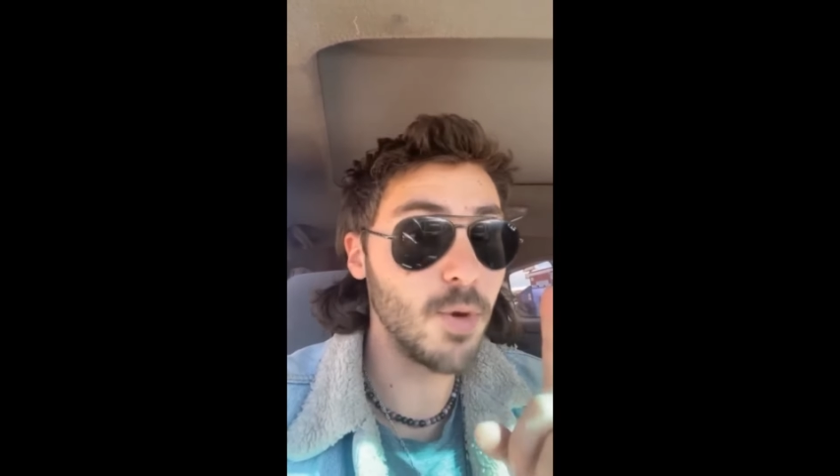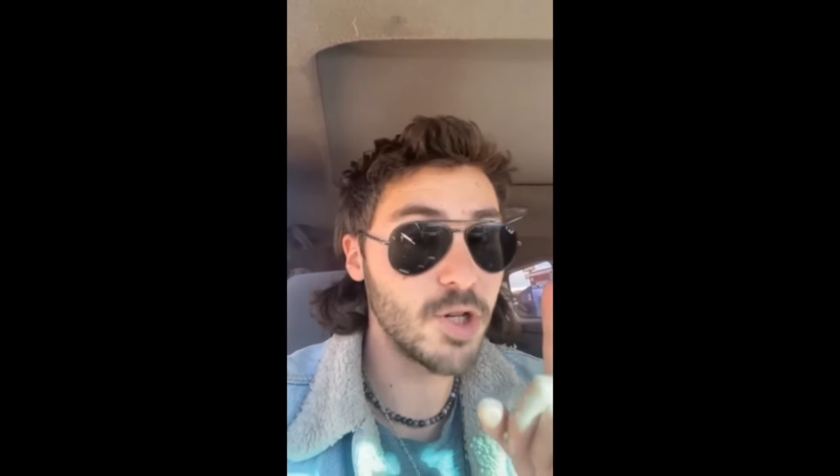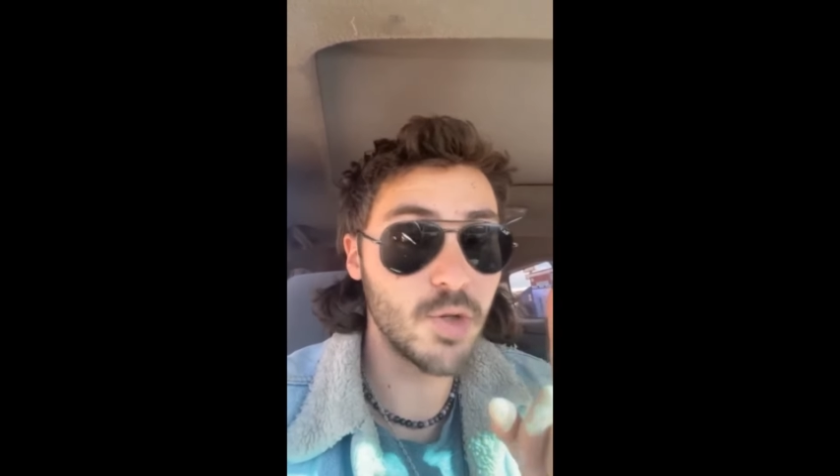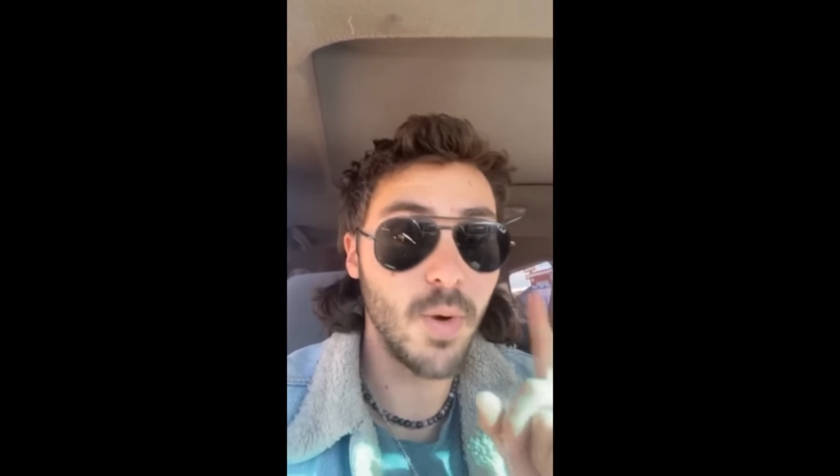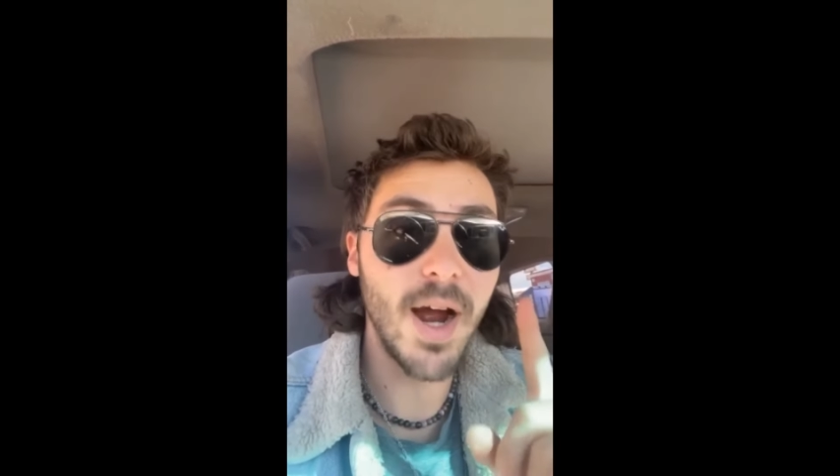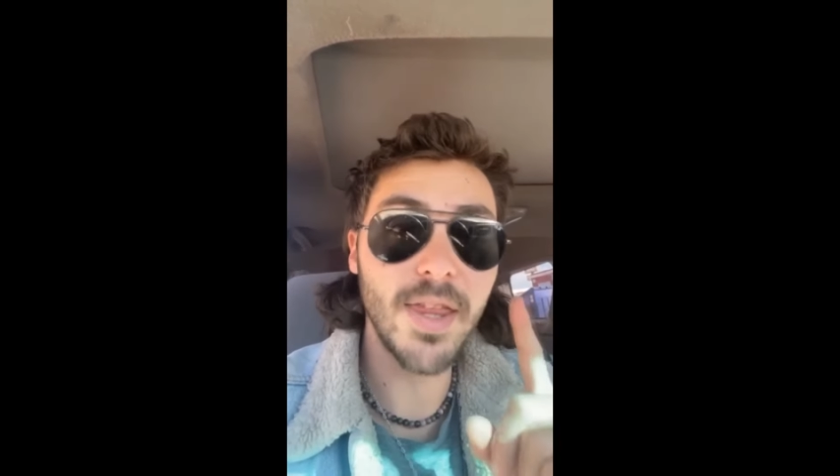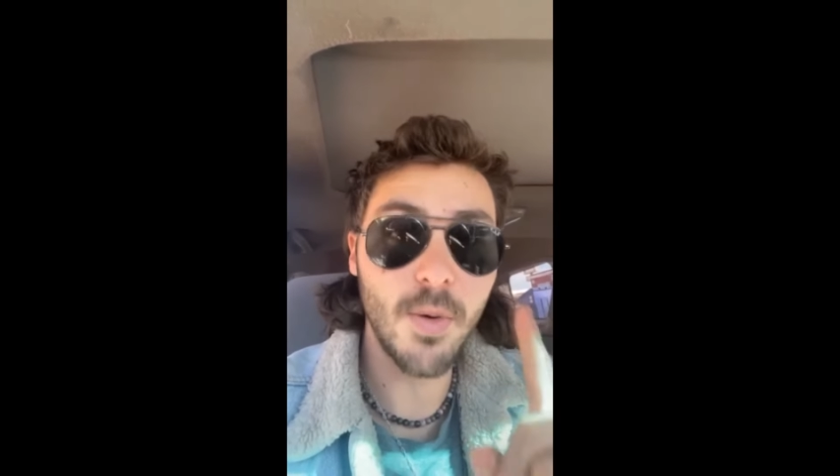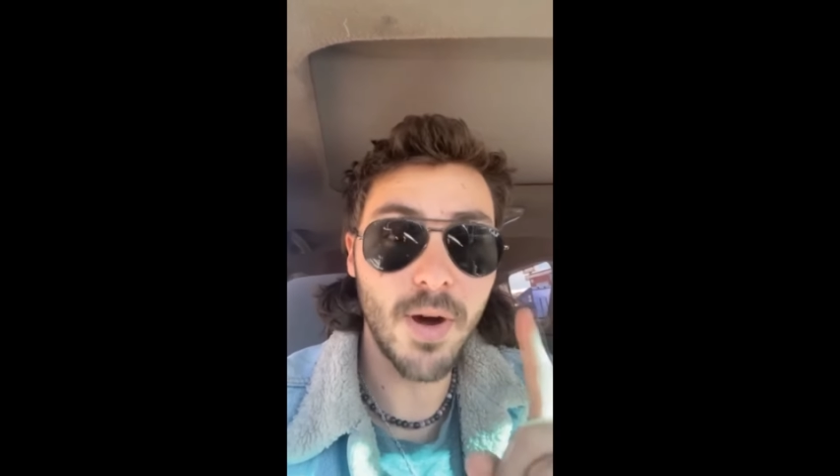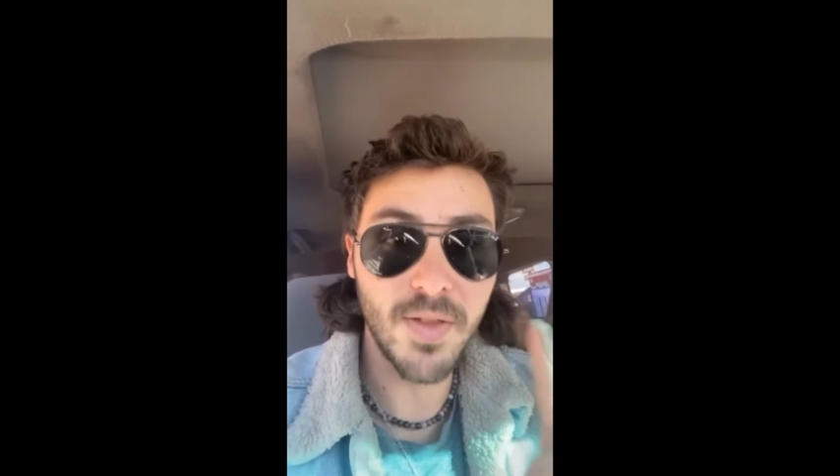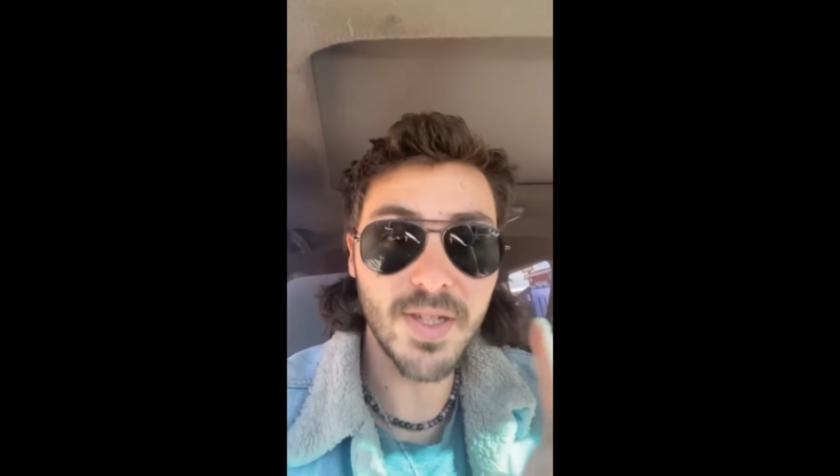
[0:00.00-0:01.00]
which is why they
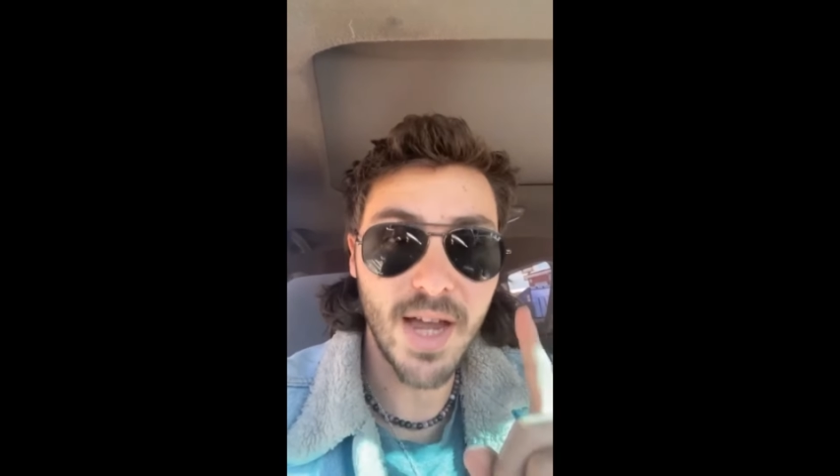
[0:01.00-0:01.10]
wear these